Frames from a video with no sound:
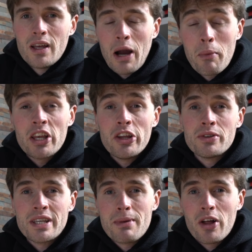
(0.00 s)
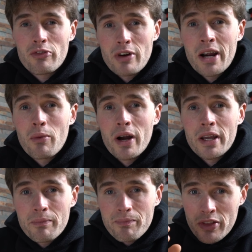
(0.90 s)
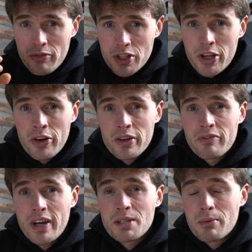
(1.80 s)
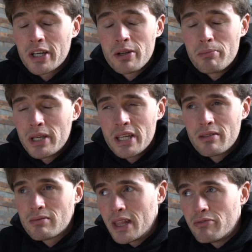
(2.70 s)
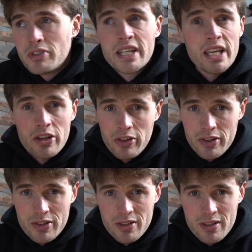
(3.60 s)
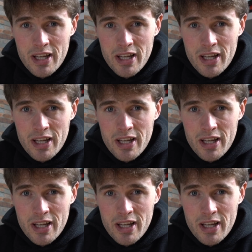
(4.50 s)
And when you use email the right way, the return on investment can be ridiculous,